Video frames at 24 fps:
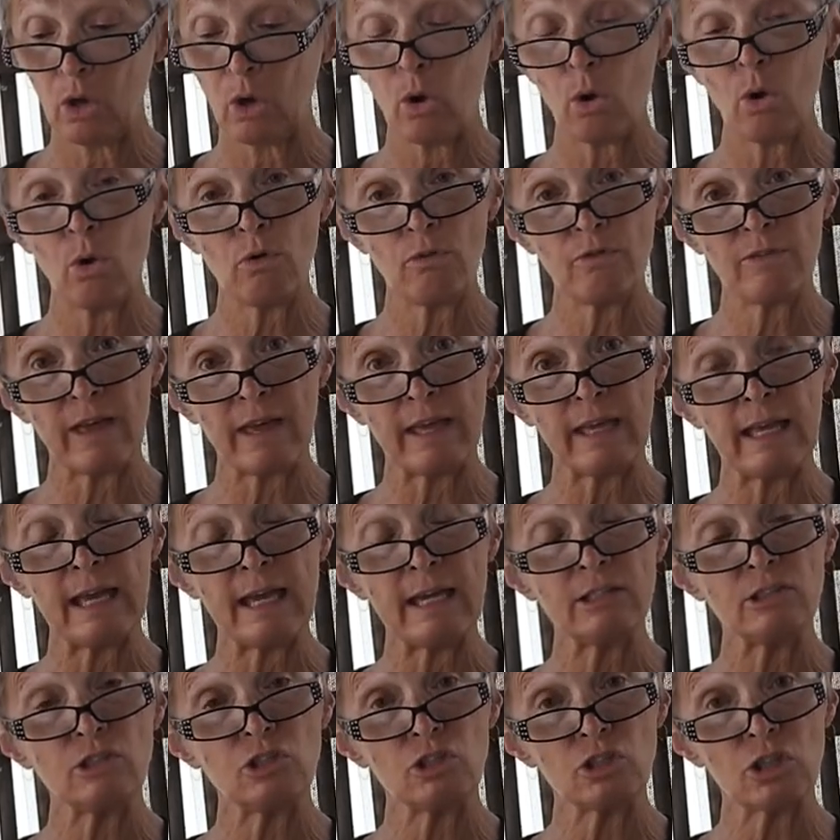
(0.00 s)
Ove
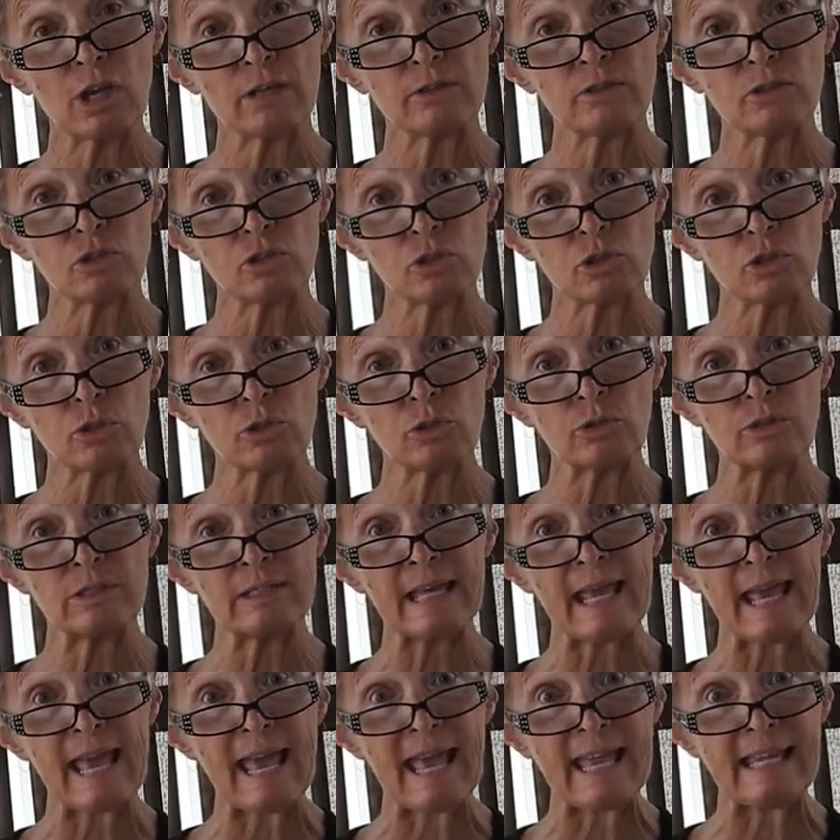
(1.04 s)
had just turned
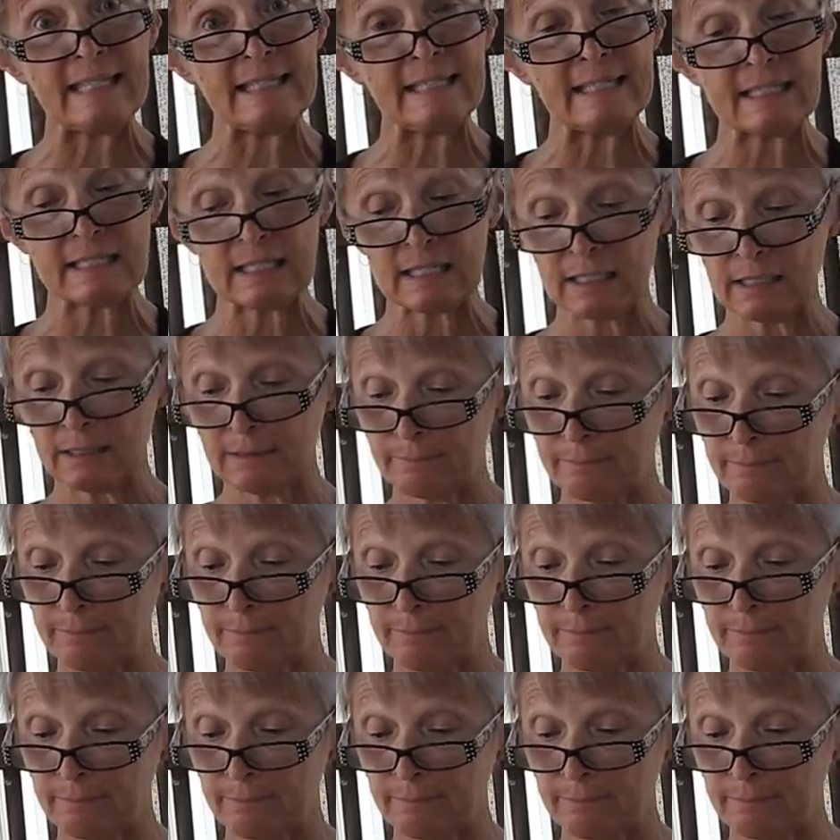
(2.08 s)
eight.